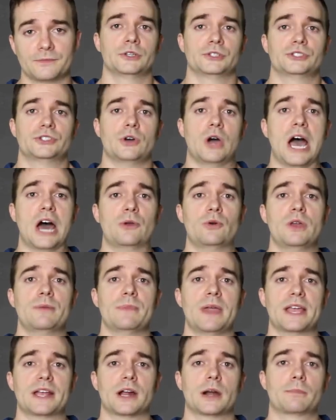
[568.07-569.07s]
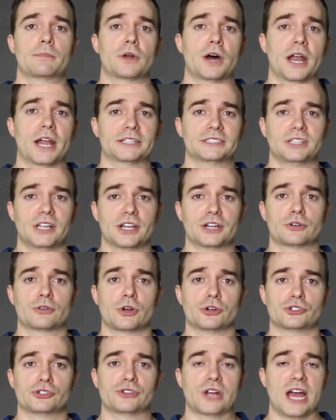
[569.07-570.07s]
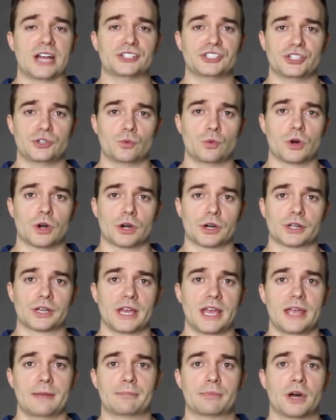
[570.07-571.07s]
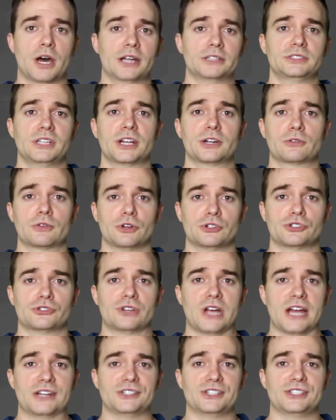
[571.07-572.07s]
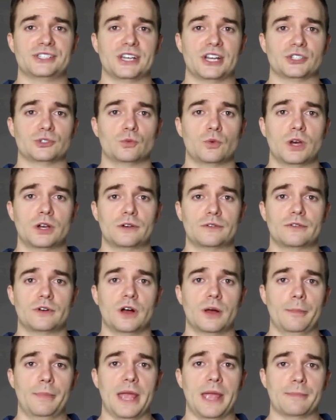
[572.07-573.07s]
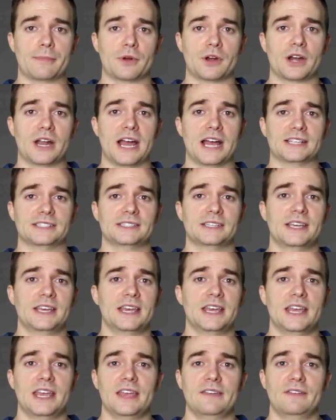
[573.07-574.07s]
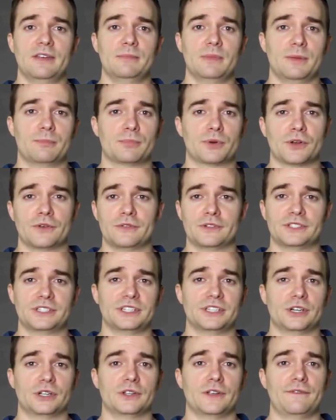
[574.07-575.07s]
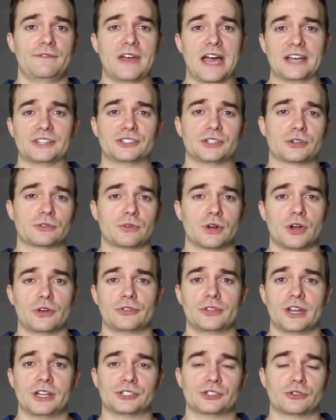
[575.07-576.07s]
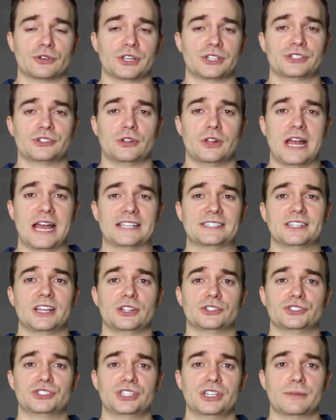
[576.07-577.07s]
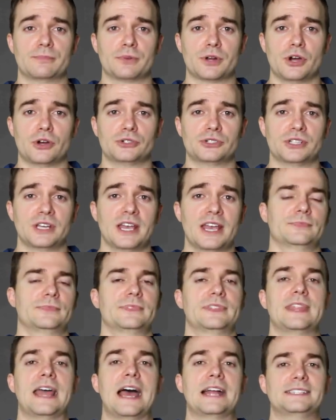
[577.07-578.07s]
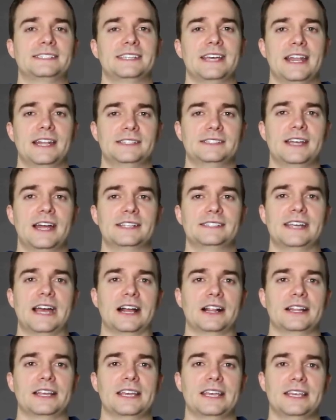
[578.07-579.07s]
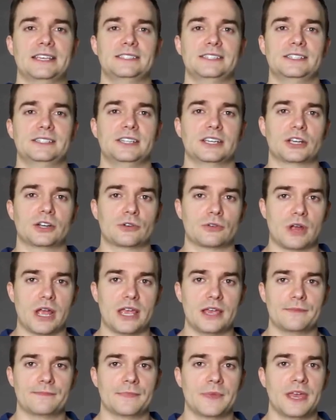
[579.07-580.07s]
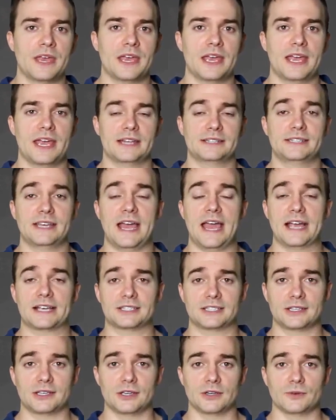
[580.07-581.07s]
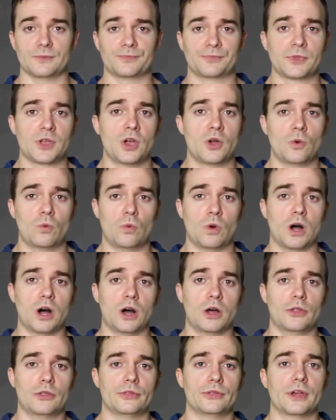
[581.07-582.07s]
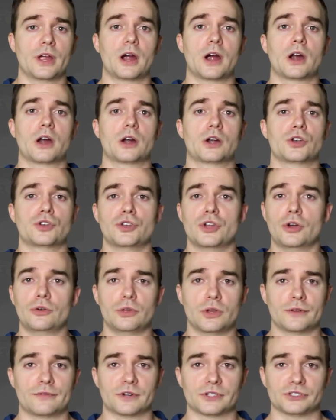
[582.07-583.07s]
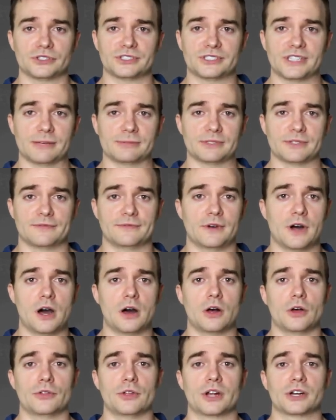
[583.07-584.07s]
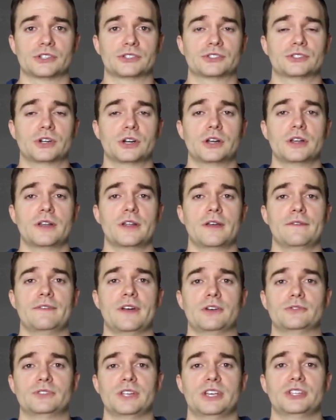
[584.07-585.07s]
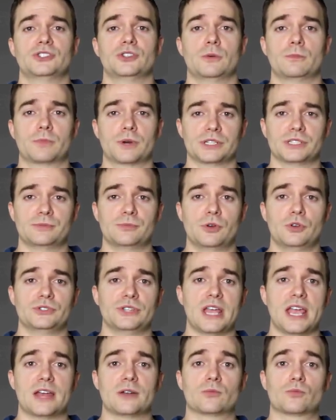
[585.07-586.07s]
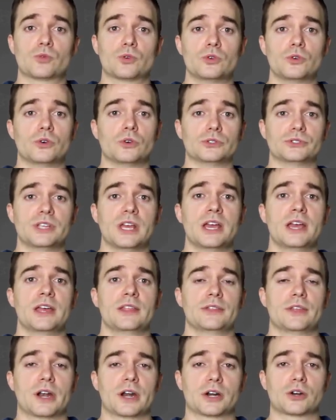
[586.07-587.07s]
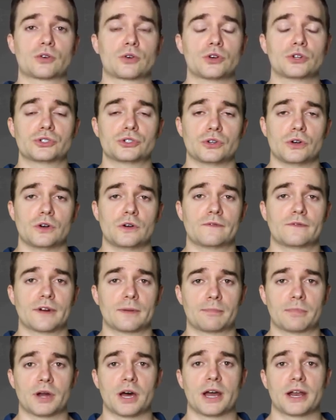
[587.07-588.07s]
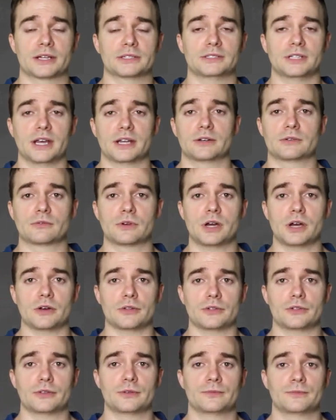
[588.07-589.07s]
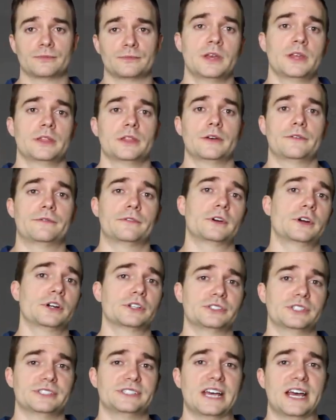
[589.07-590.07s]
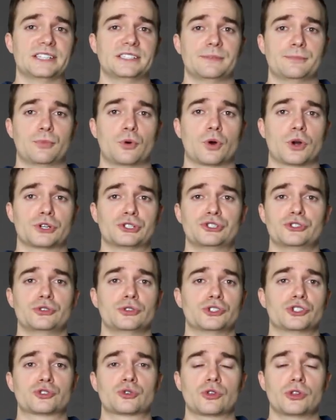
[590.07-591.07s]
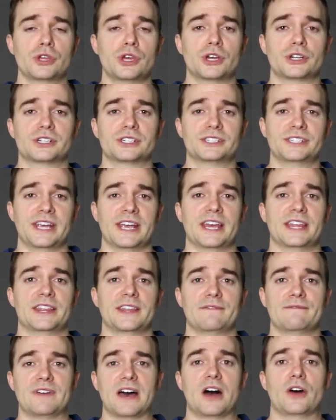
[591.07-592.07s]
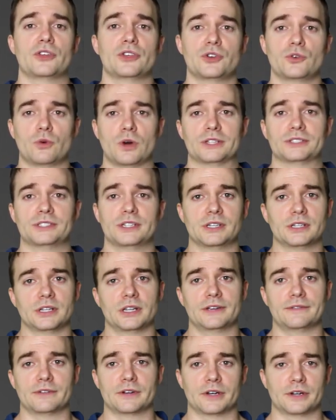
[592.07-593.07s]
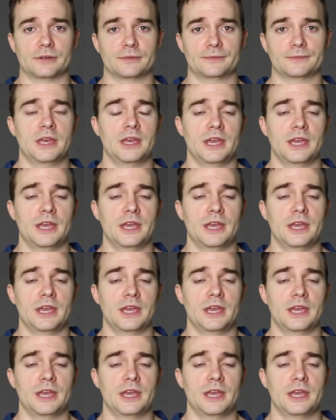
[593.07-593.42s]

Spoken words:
So how do we make our product-led growth strategy work? A product-led growth strategy sounds wonderful on paper and has even been proven to yield faster growth than a traditional SLG approach. That said, it's not exactly easy to create and to execute. While there are no universal steps to follow, there are certain foundational principles and rules that are crucial for product-led growth. The first is that it's important to truly understand the value you want to deliver.